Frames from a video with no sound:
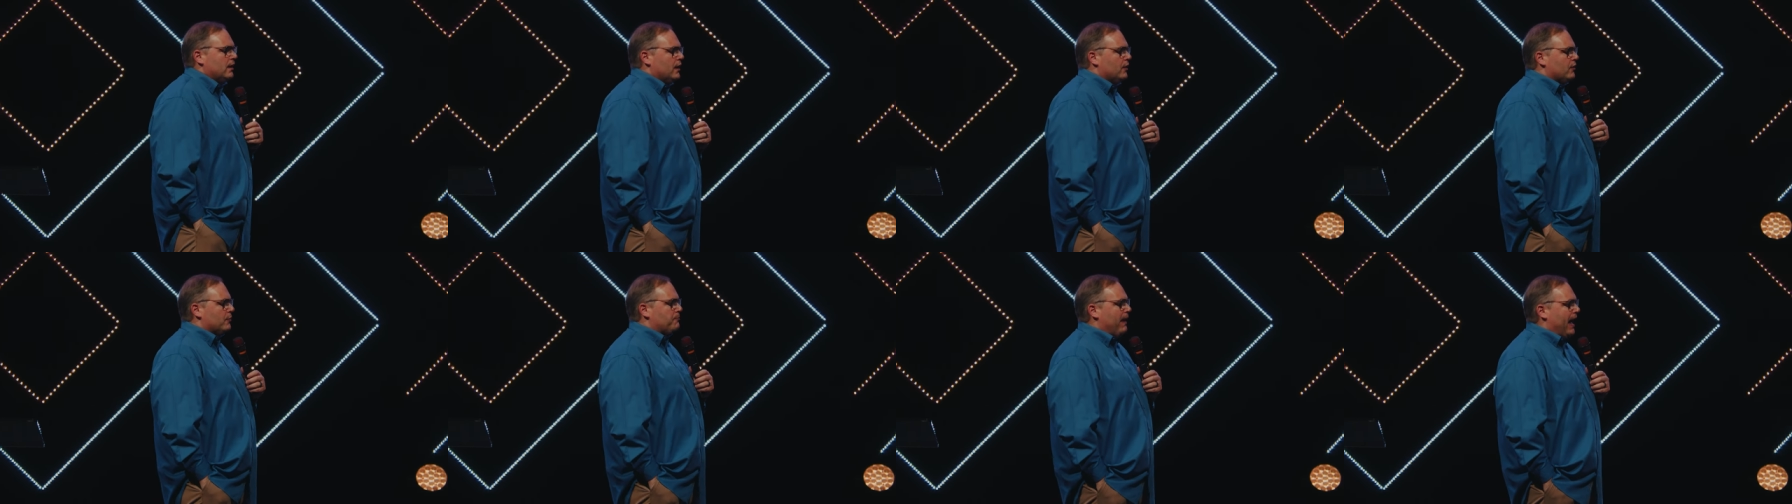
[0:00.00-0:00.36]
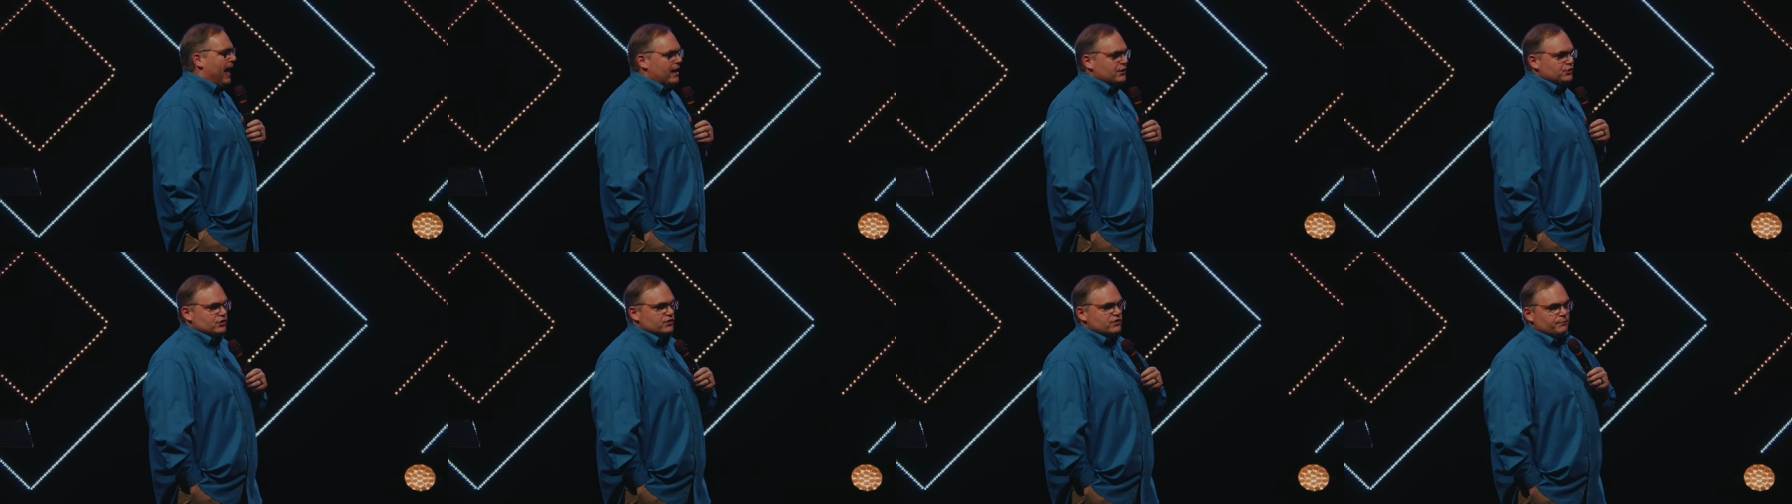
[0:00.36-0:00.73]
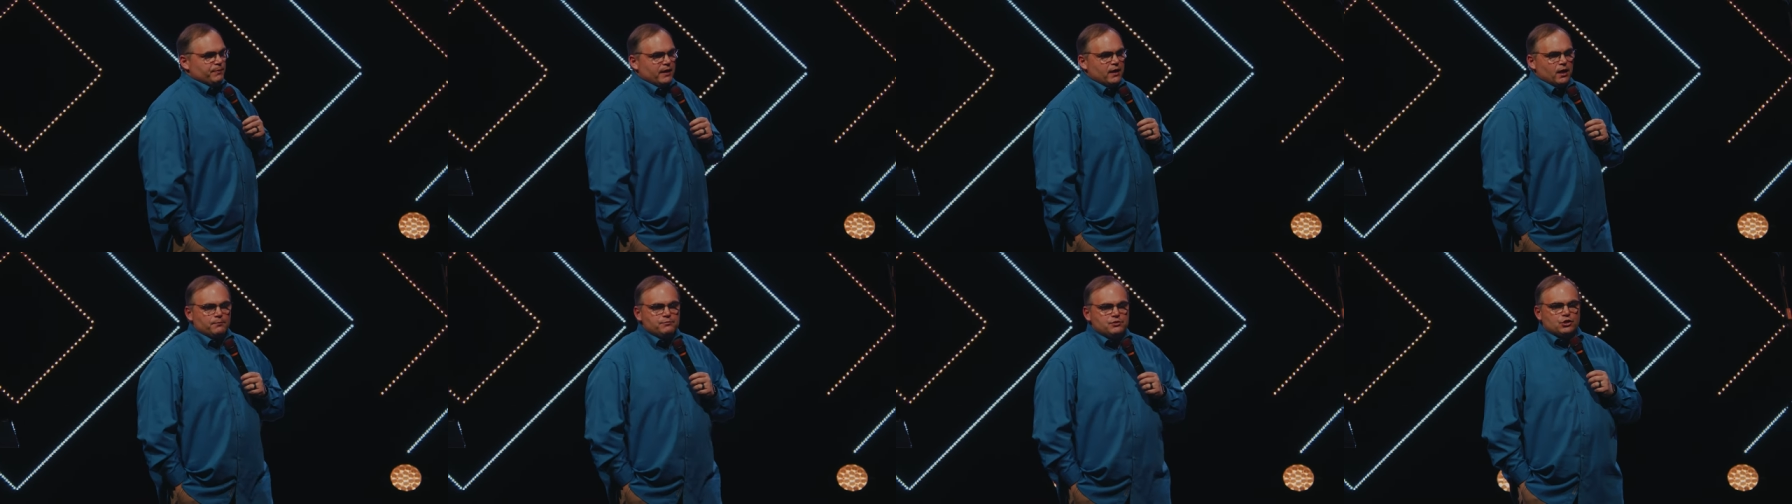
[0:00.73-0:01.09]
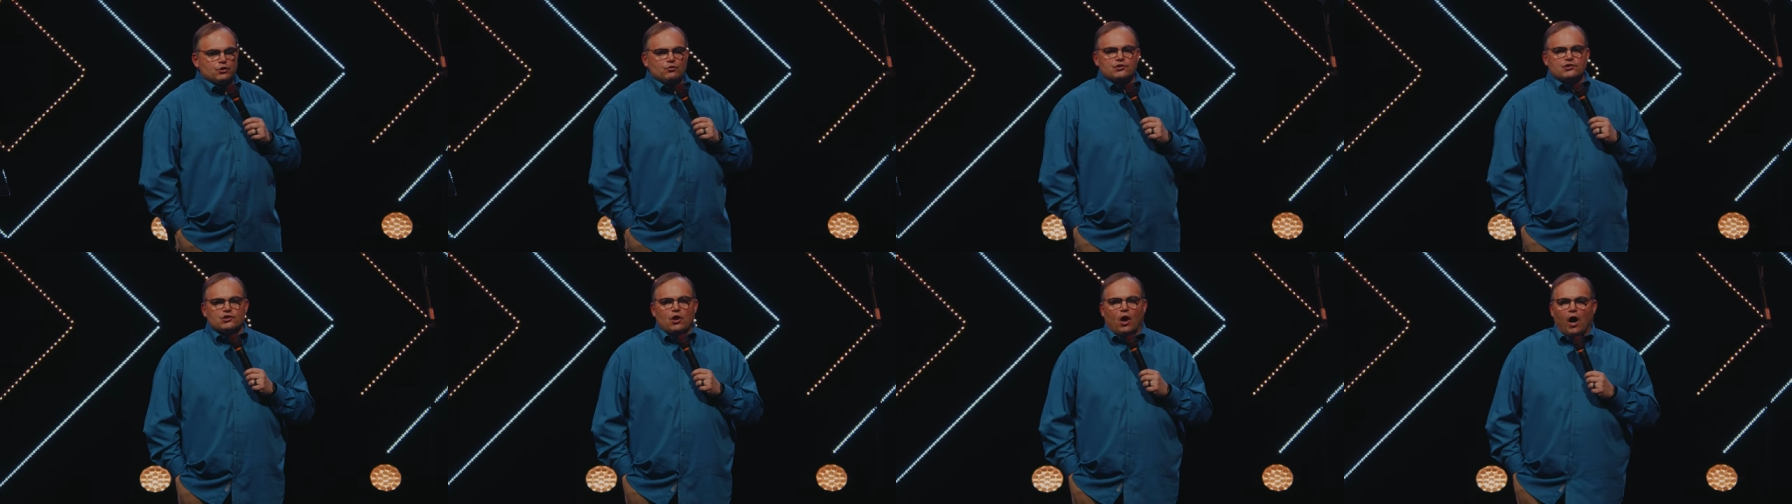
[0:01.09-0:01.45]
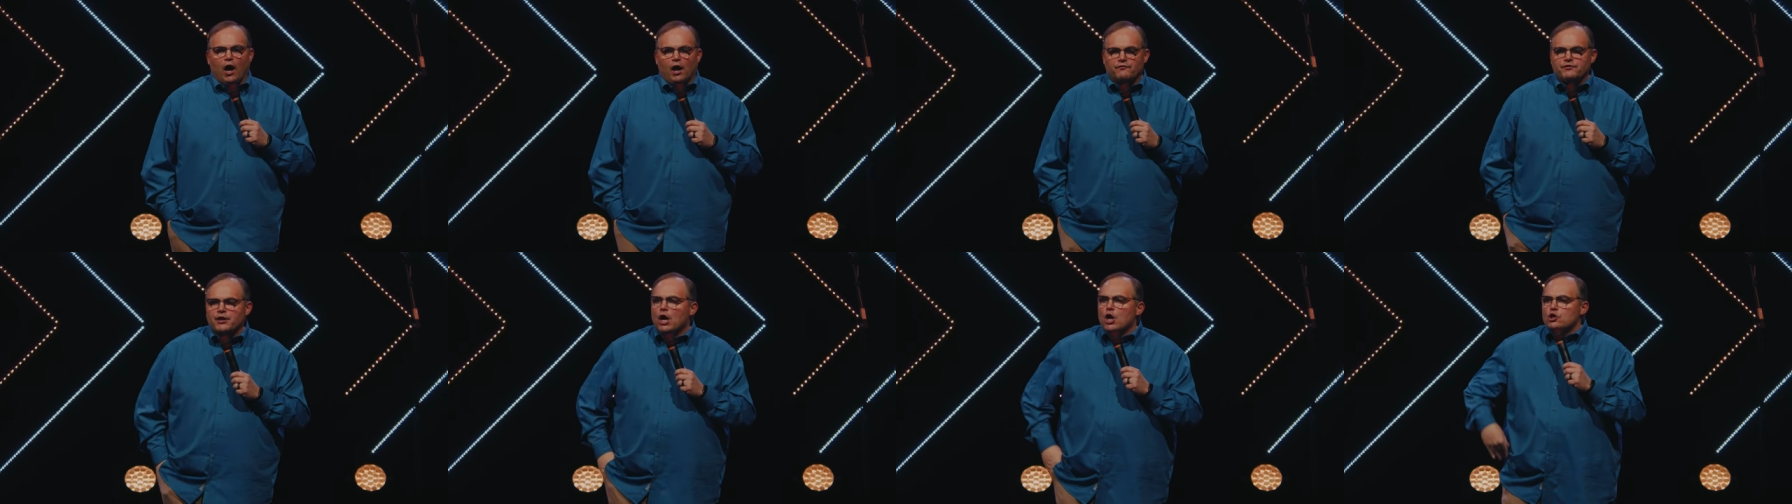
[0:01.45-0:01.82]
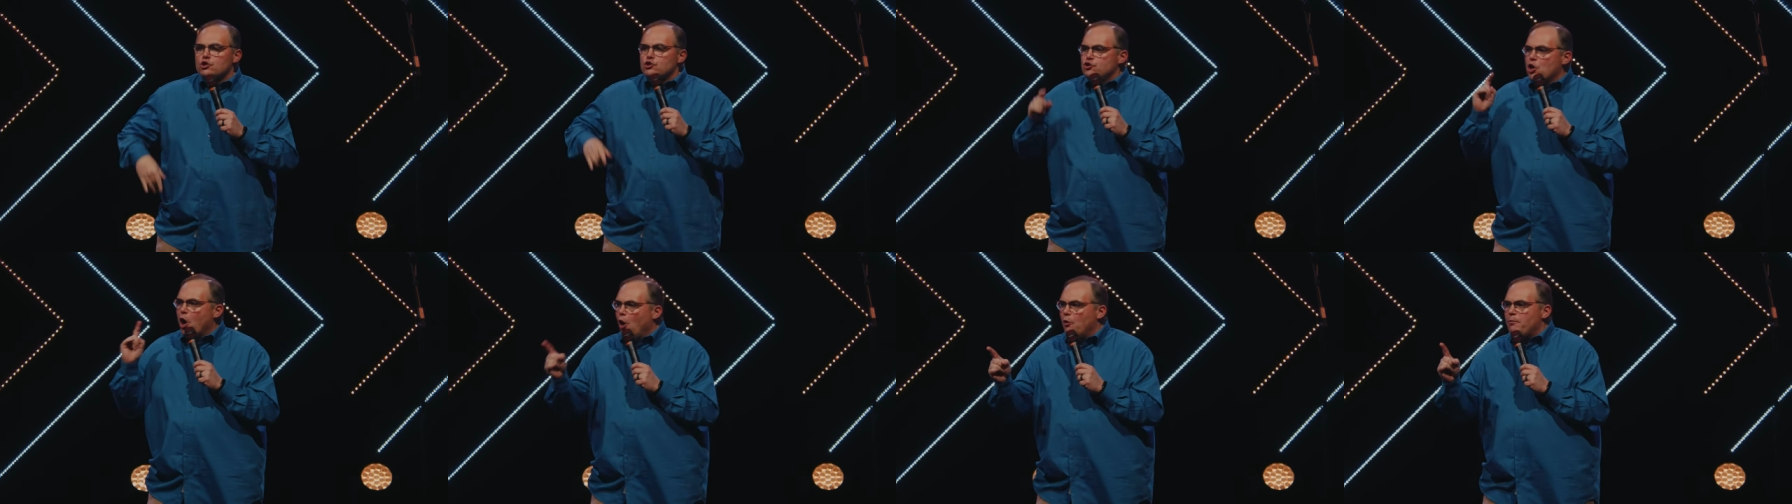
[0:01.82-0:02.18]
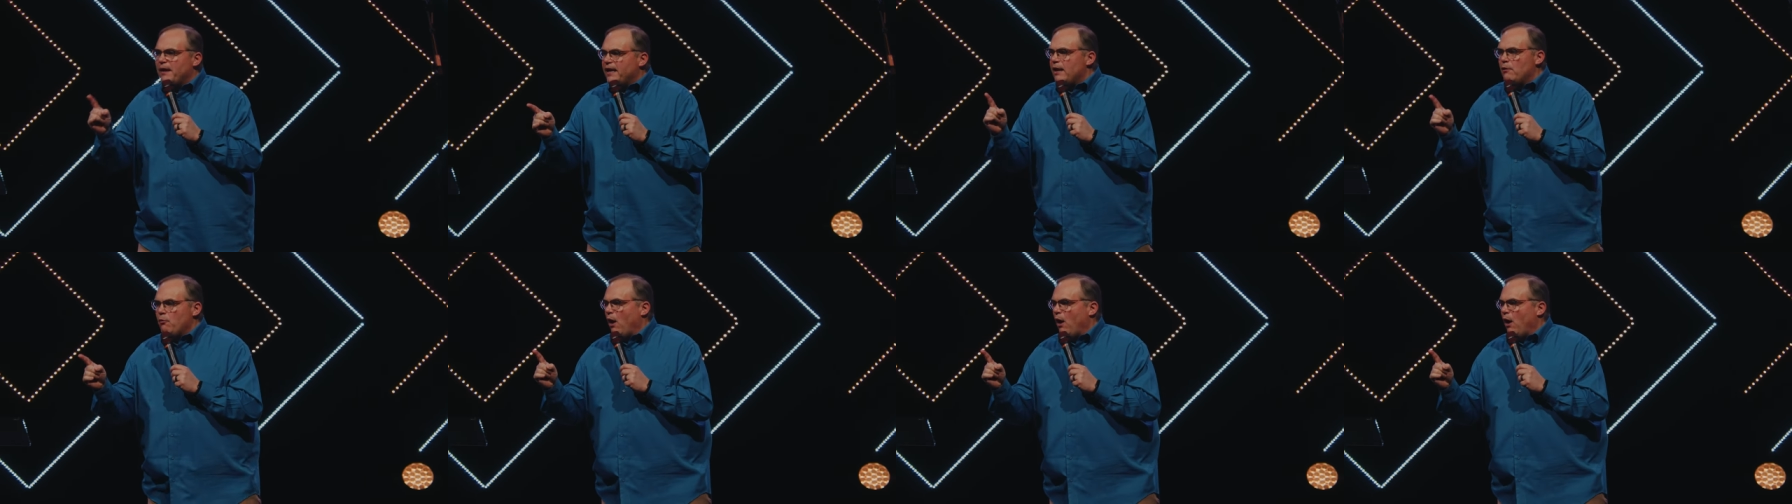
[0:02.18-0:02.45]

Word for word: The pastors have become too soft. Nobody